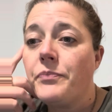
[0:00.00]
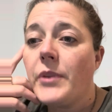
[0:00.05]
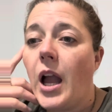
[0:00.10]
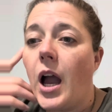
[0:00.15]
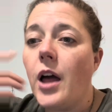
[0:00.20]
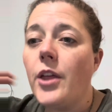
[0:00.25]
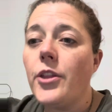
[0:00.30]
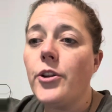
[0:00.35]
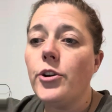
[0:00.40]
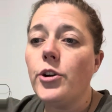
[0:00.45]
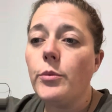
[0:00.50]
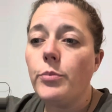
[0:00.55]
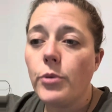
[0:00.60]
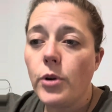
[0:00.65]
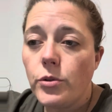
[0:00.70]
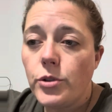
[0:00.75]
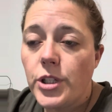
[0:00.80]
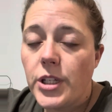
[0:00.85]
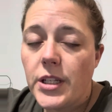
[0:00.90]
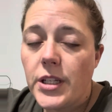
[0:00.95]
Other
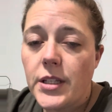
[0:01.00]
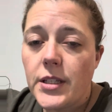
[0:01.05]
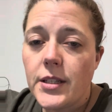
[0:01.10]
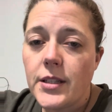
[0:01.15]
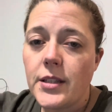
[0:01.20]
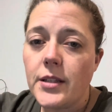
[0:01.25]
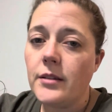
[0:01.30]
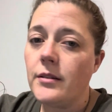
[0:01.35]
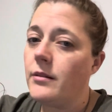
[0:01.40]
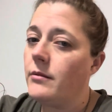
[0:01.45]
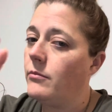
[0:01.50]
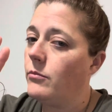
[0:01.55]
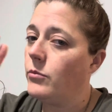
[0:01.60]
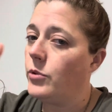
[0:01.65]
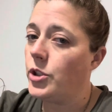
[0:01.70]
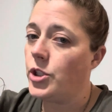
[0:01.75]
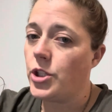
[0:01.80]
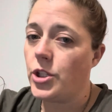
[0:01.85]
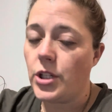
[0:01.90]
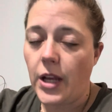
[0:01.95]
approaches,
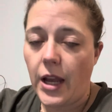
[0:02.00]
which